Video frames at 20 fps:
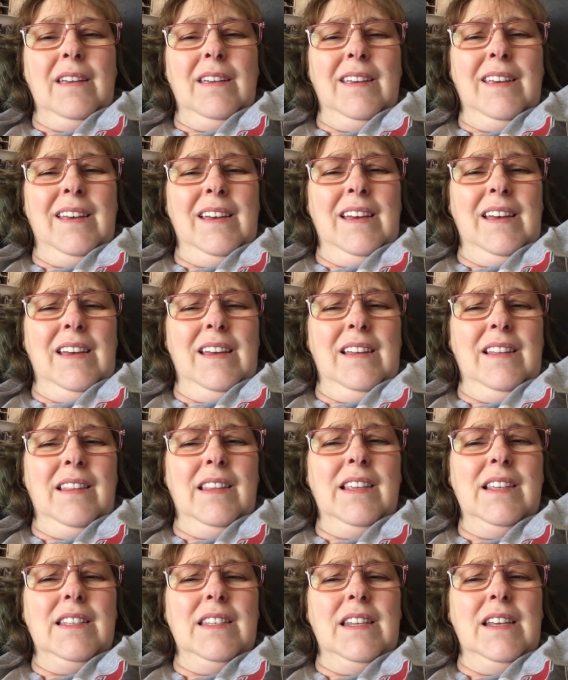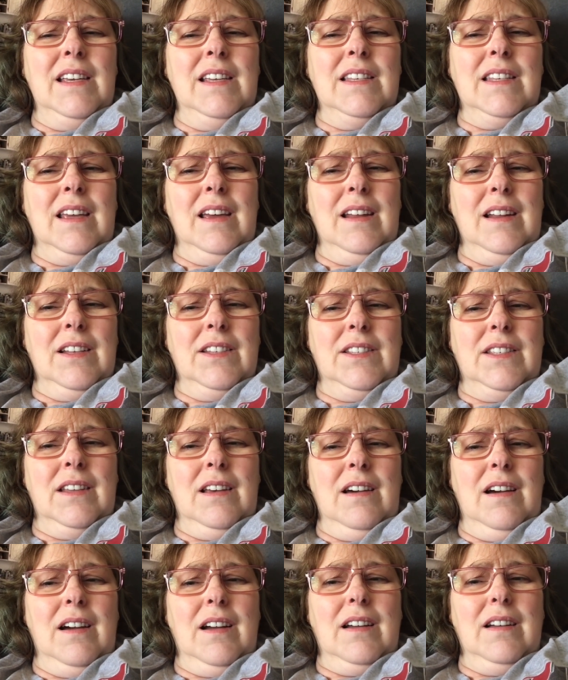yeah, these days kind of
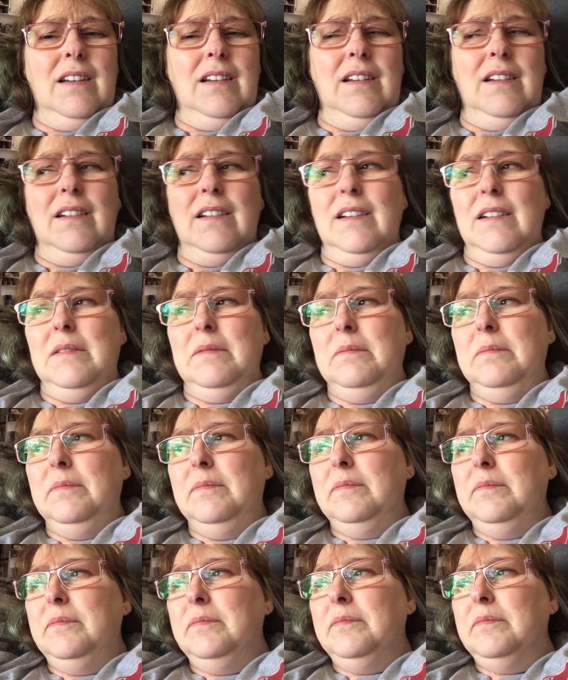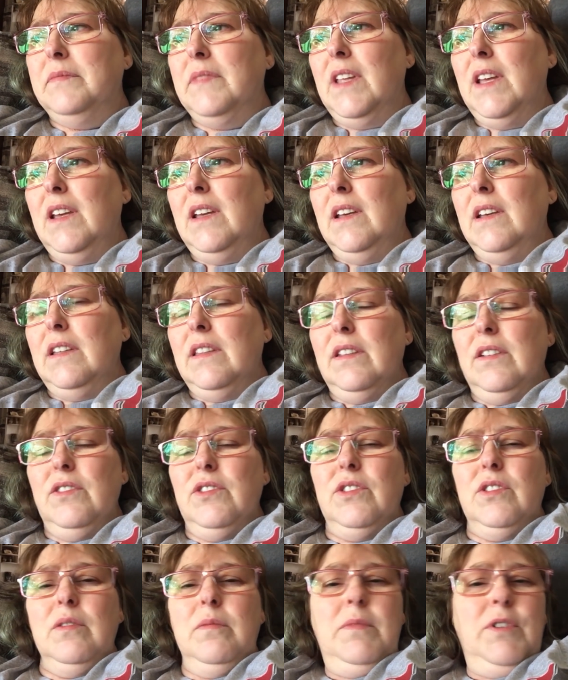suck. Um,
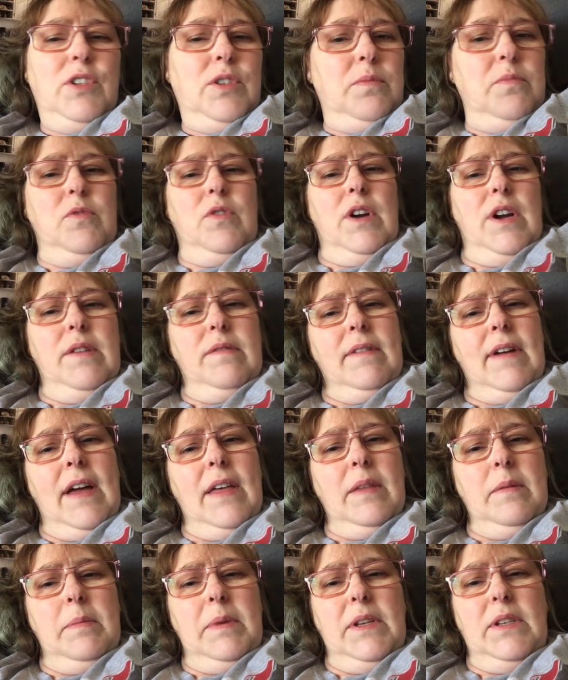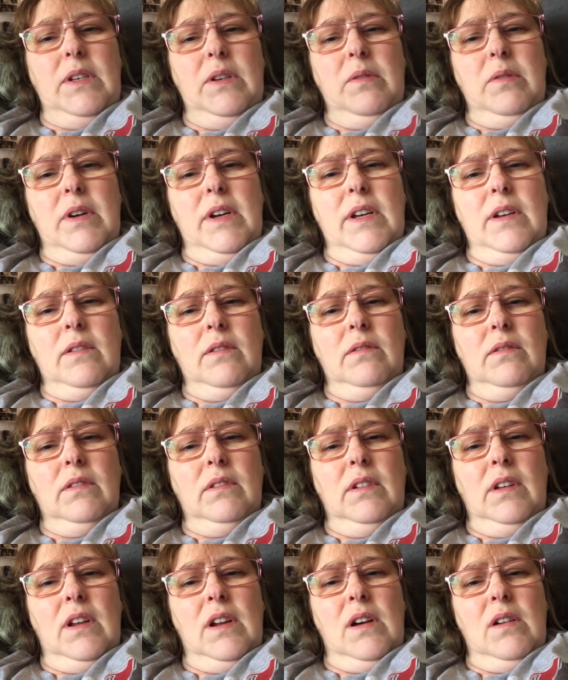there's so much more I'd rather be doing,
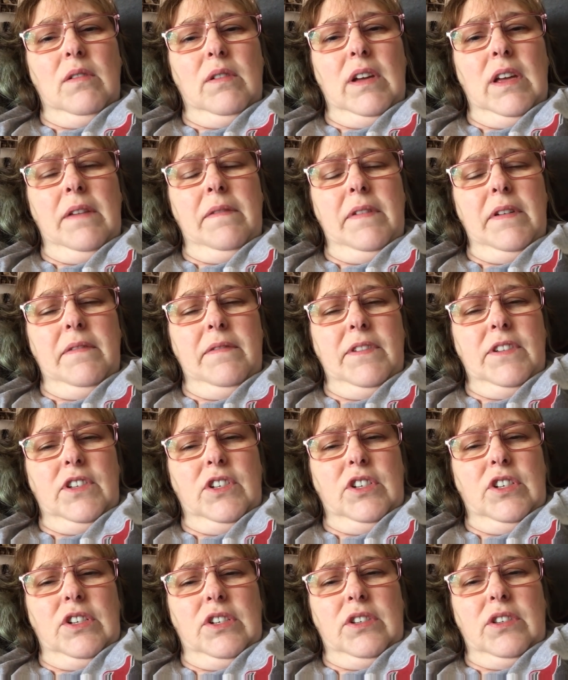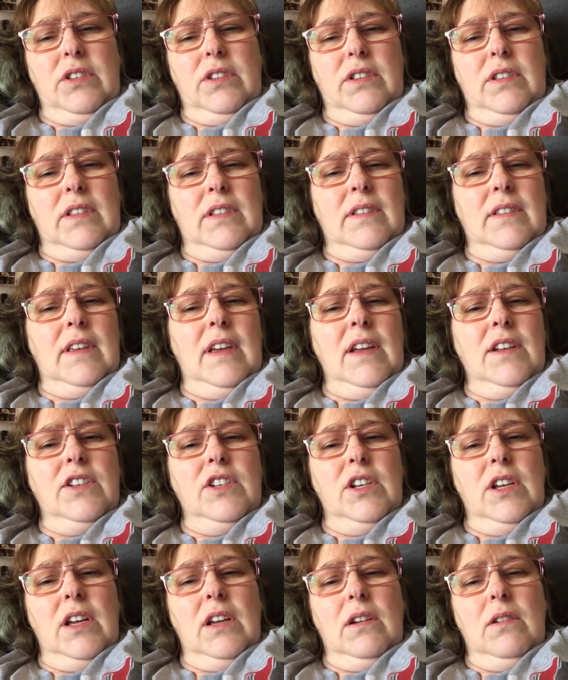you know, even if it's just
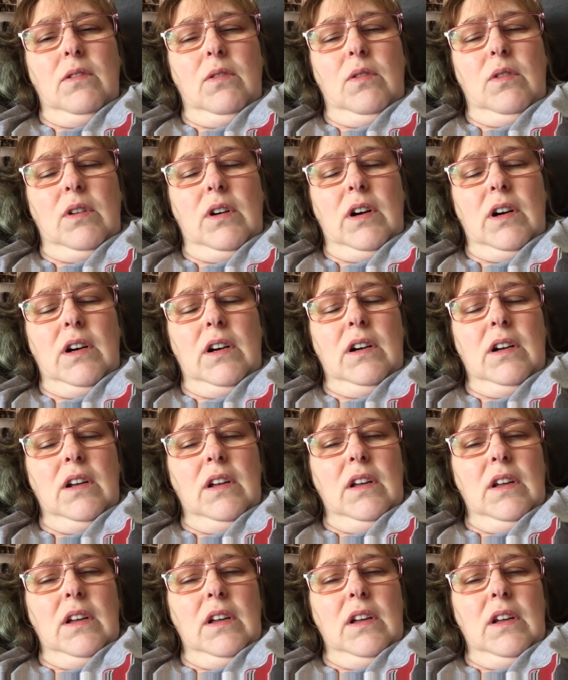sketching or,